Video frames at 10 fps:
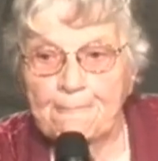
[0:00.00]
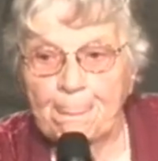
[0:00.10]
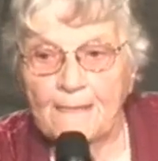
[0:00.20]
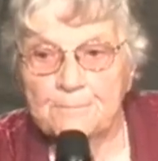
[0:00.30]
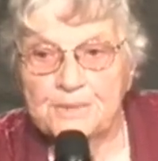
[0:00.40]

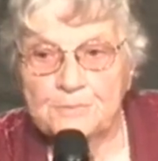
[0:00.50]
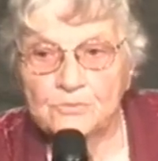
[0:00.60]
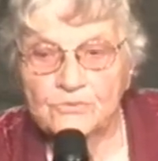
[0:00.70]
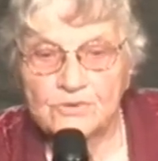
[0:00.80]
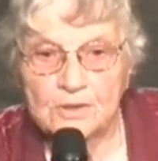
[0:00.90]
People
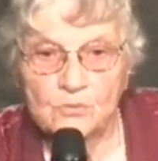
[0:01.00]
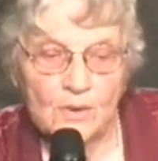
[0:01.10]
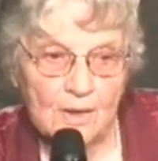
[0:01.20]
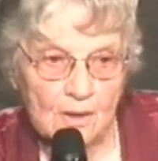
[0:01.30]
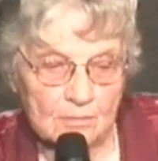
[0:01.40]
said,
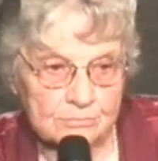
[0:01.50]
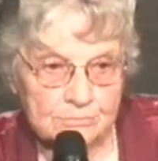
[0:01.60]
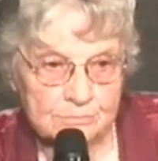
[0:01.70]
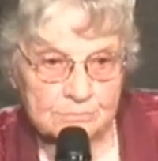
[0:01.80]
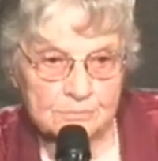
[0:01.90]
well,
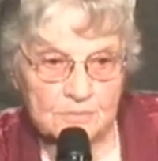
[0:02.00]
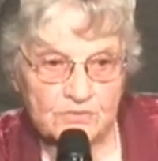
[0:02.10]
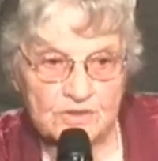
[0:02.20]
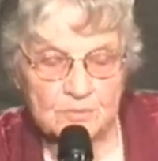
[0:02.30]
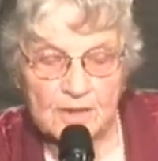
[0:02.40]
seemed
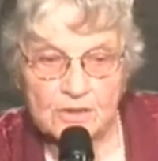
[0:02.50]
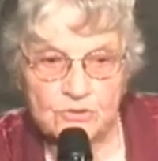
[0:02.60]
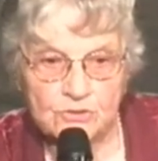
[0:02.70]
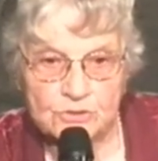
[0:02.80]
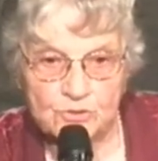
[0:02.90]
like you can
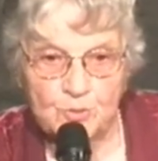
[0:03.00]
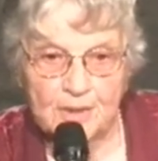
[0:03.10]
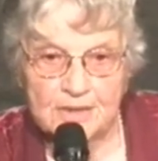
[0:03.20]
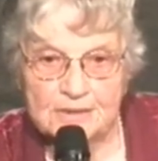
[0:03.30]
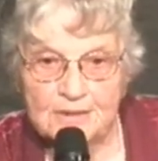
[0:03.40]
do about
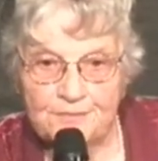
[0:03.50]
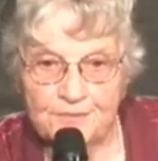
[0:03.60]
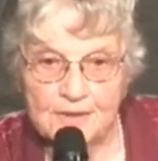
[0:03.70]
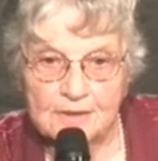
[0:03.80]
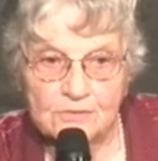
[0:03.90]
anything.
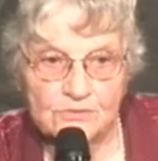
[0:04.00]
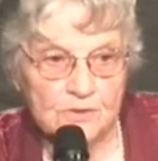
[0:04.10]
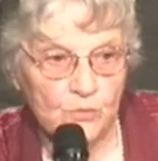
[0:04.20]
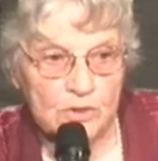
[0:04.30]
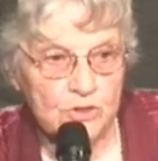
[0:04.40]
I said, when
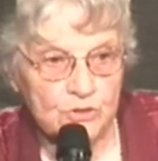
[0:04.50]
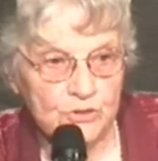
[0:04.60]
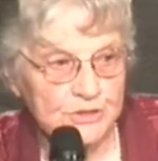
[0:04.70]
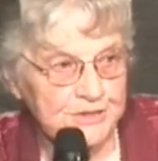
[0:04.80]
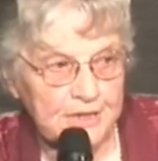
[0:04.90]
are you going to
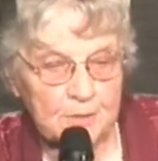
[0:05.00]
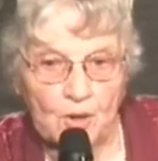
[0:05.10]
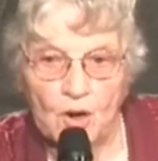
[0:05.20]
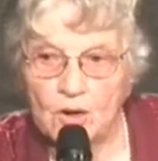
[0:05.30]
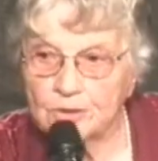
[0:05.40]
attend
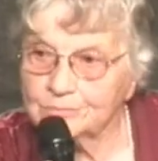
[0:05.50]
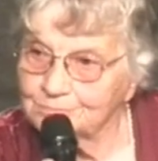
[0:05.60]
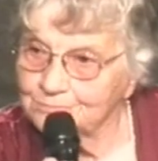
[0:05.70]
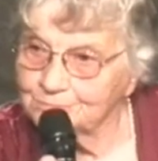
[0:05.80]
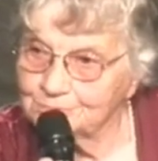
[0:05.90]
bar?
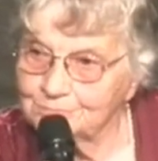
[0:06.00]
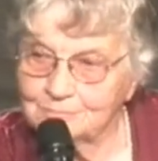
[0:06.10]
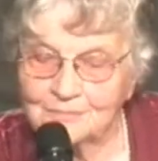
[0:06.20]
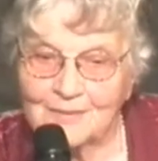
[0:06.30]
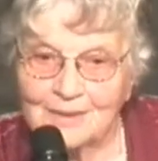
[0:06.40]

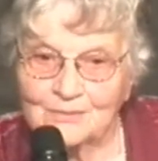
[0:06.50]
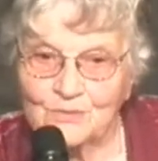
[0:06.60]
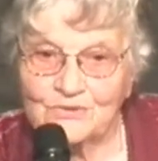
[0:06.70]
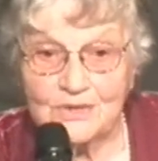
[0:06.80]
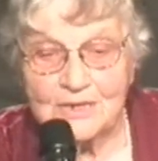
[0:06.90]
We
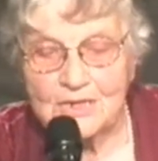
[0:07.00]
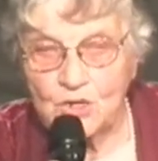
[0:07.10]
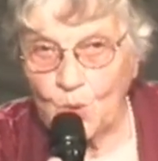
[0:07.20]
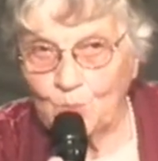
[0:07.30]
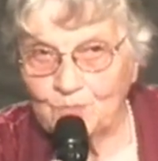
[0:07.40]
said, no,
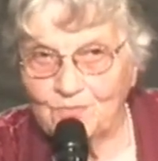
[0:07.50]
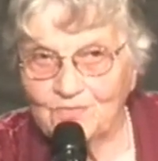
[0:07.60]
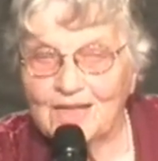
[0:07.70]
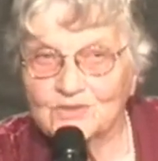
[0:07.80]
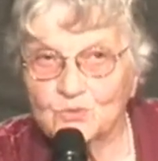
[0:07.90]

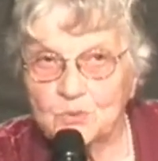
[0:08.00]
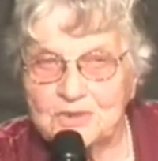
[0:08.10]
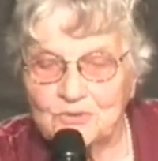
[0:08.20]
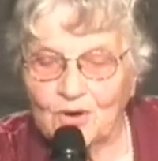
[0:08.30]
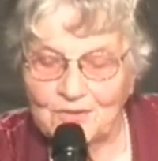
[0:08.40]
that's where we draw
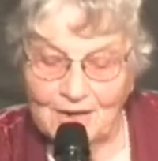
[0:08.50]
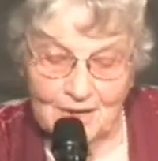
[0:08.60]
the line.